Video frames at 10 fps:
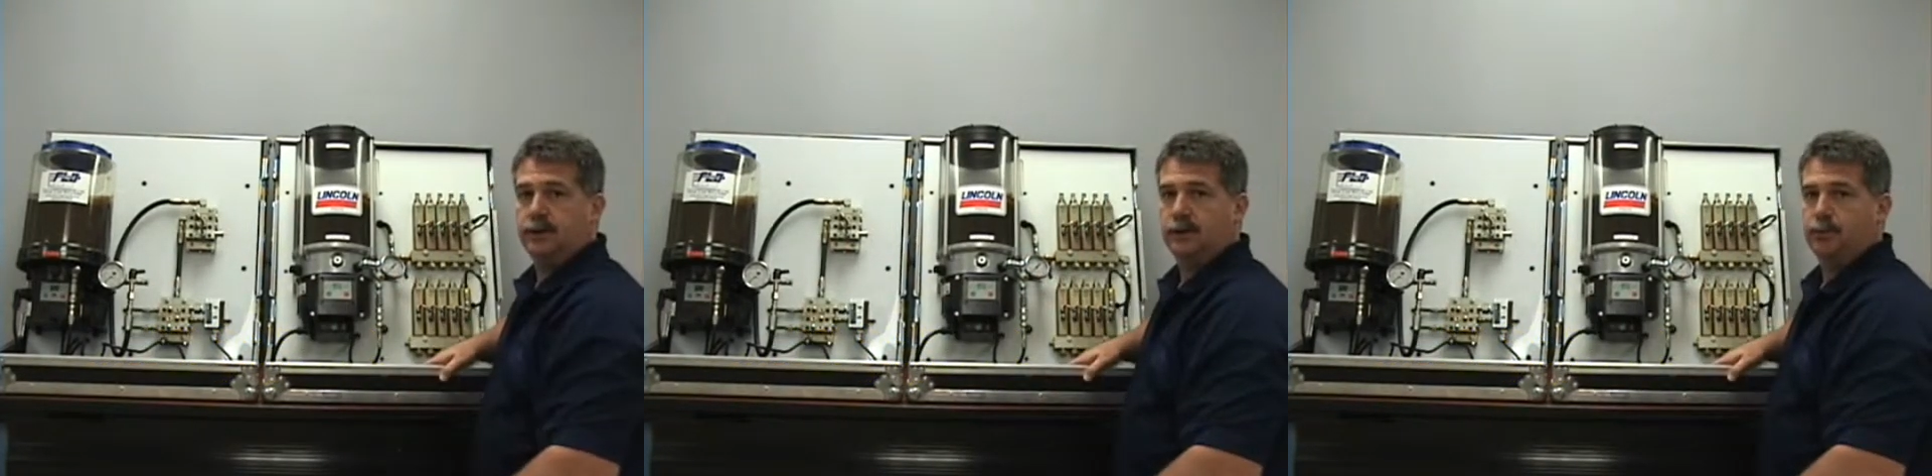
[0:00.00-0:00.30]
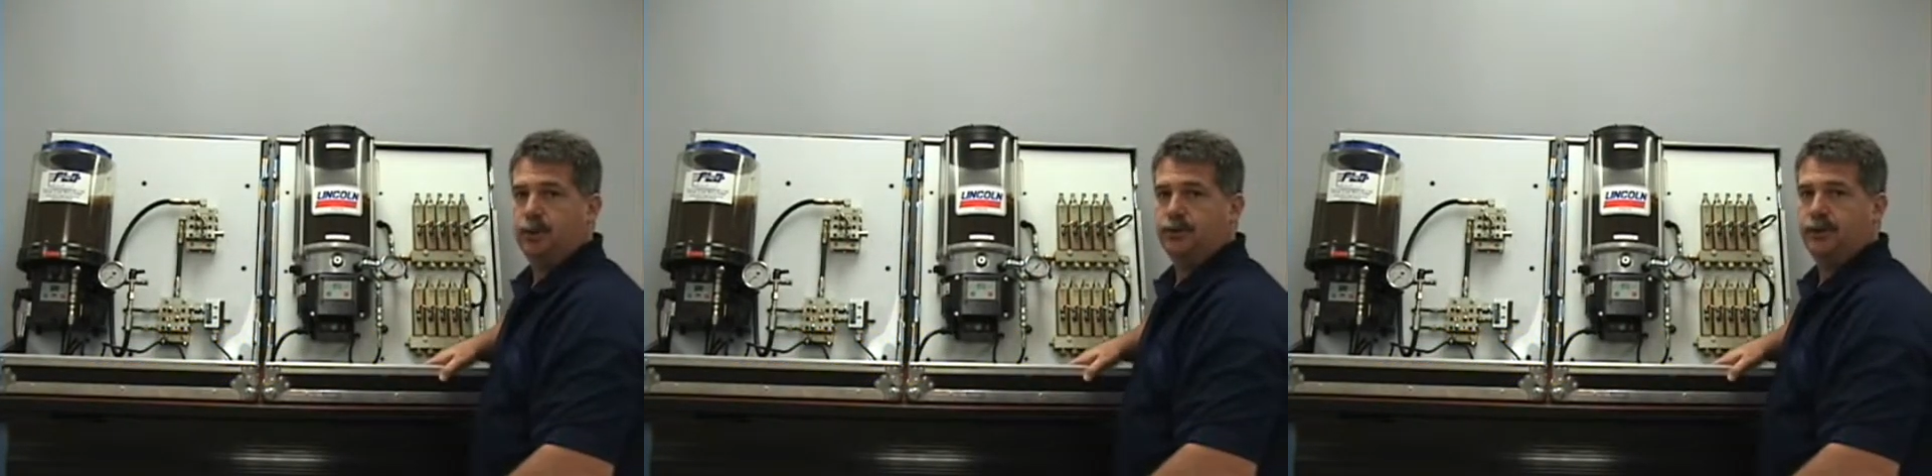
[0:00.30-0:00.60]
The
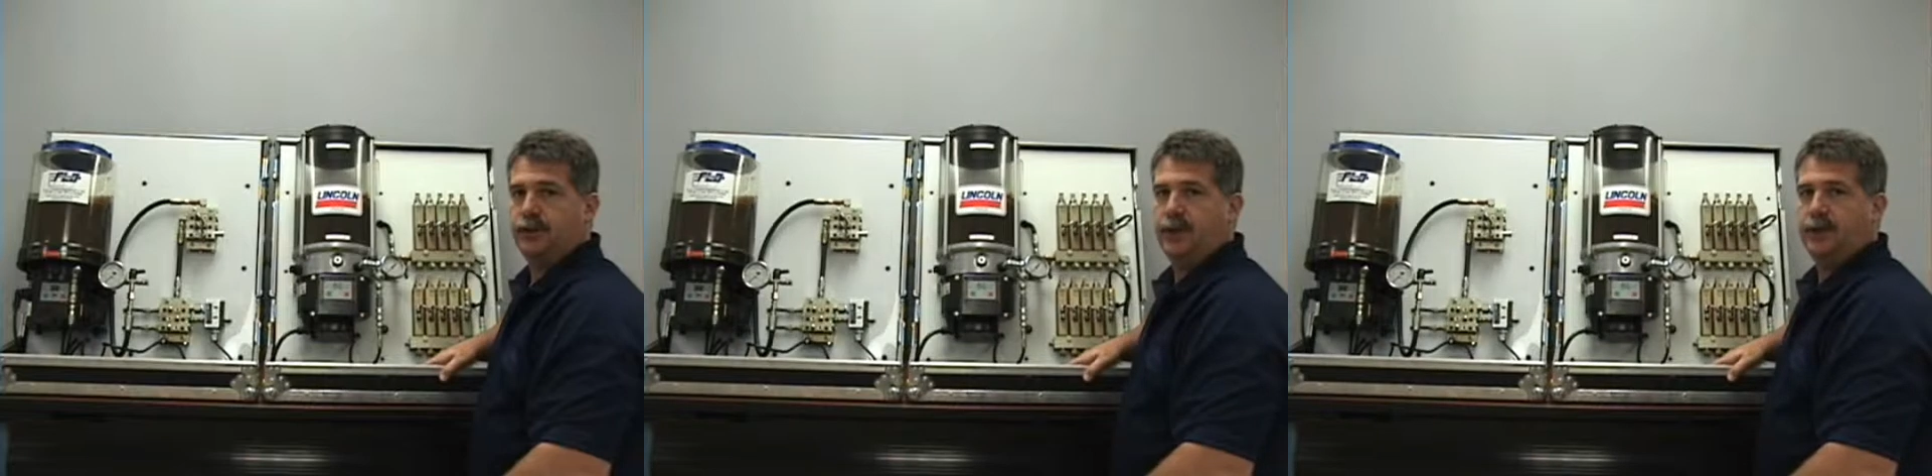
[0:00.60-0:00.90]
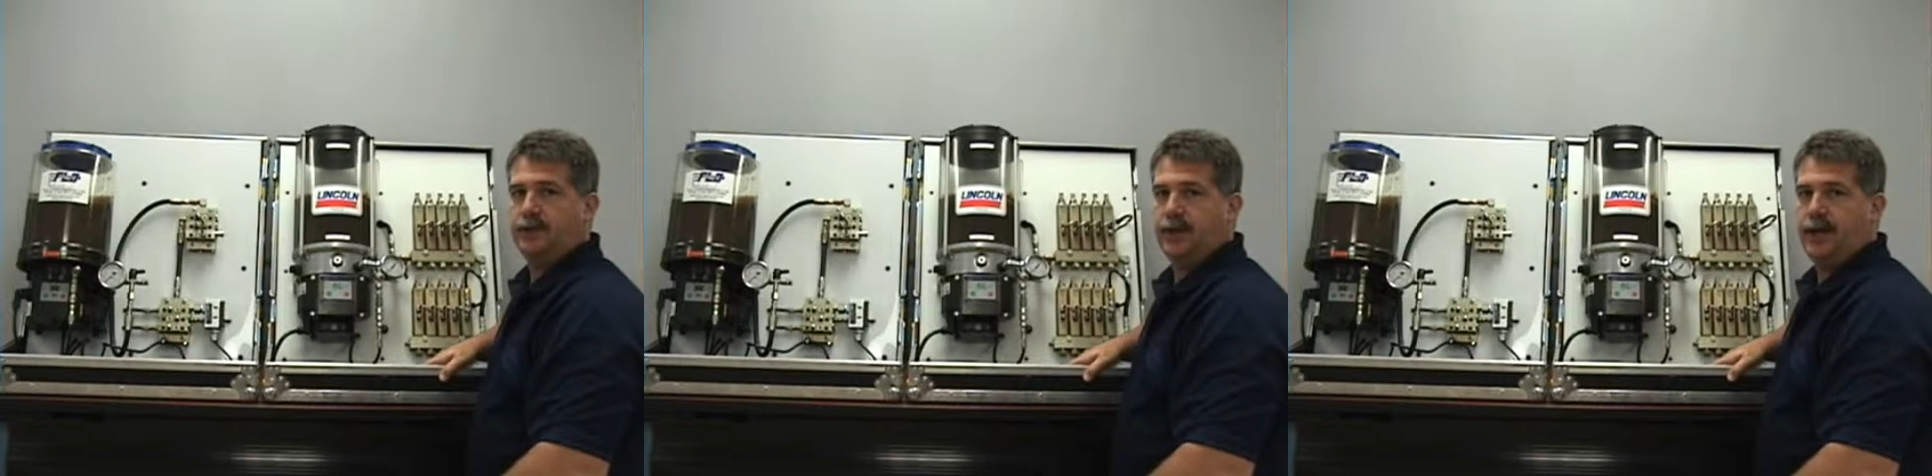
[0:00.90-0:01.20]
pressure
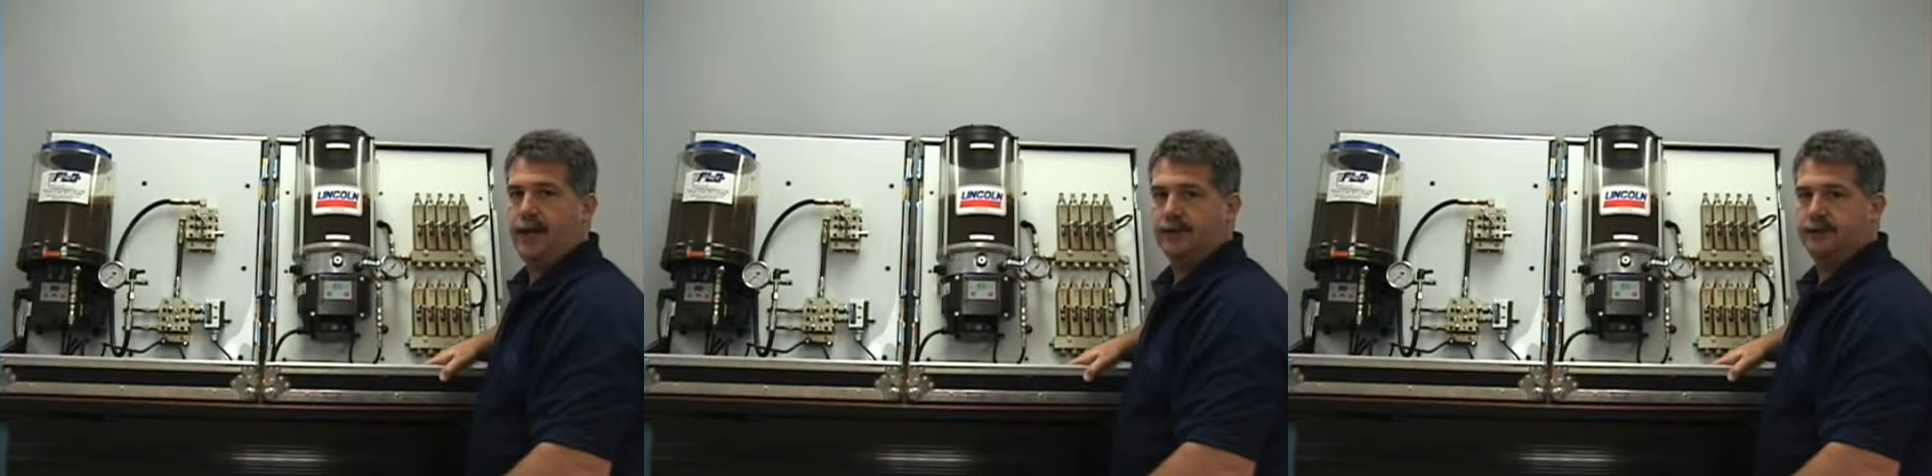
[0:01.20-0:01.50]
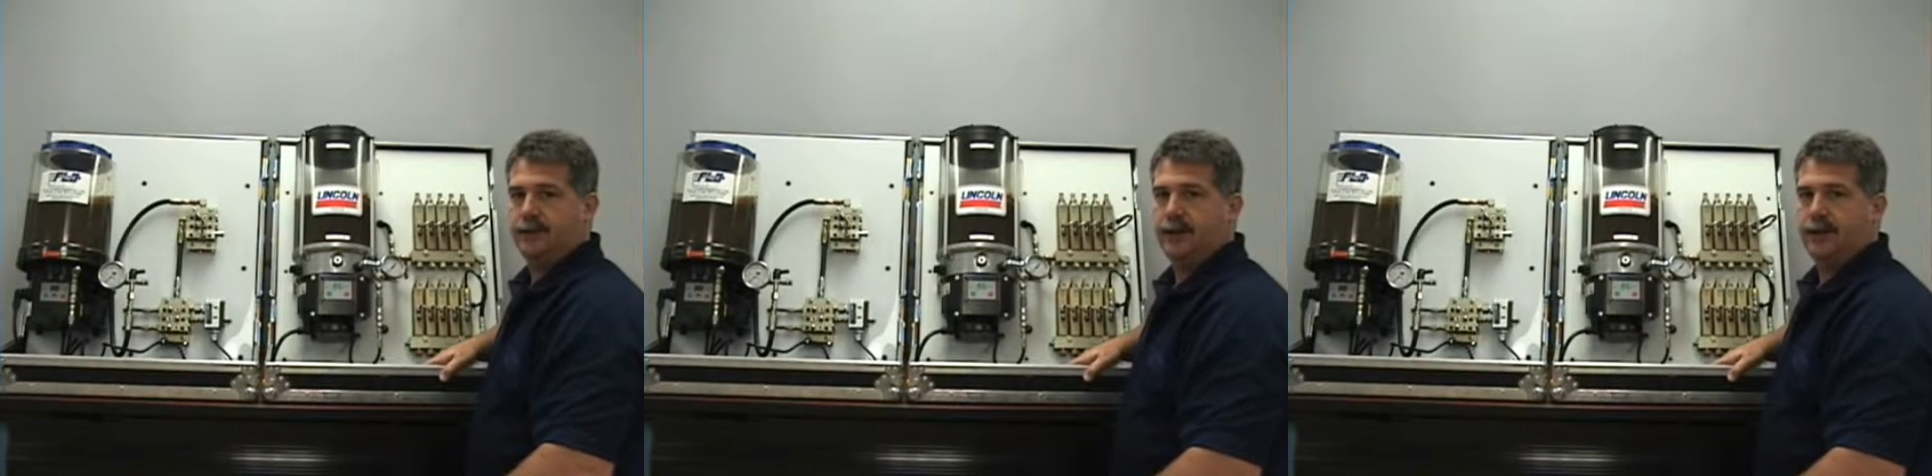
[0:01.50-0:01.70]
gauge acts